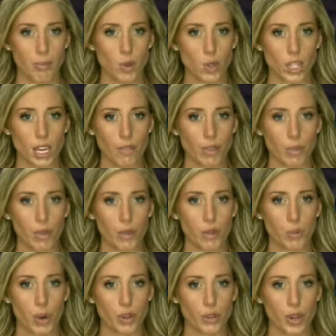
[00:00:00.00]
Christy Duffy for
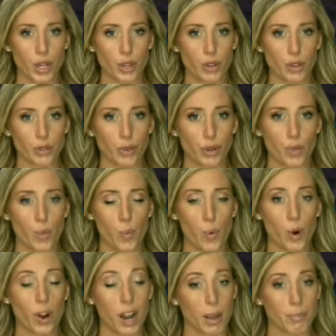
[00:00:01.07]
Smart Trend News. For
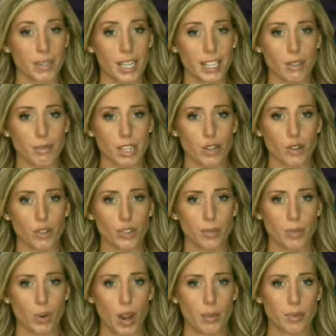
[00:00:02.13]
more updates, make sure to
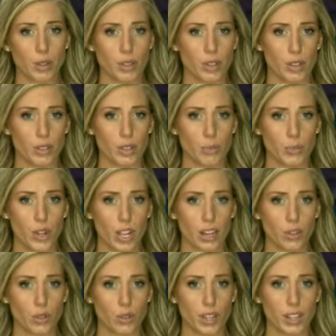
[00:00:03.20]
subscribe to our YouTube
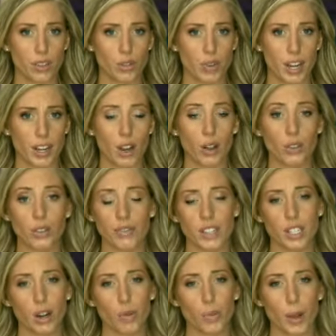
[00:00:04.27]
channel, Trade the Trend. Also
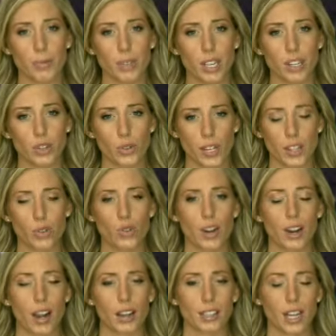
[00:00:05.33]
visit our website,
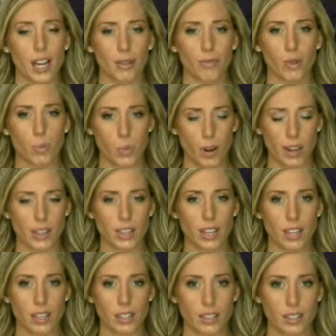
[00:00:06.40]
tradethetrend.com, for more
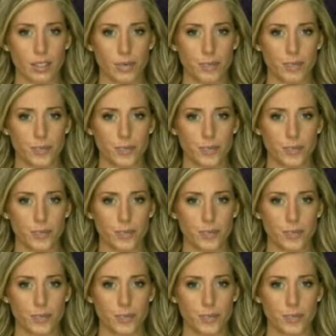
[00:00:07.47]
headlines.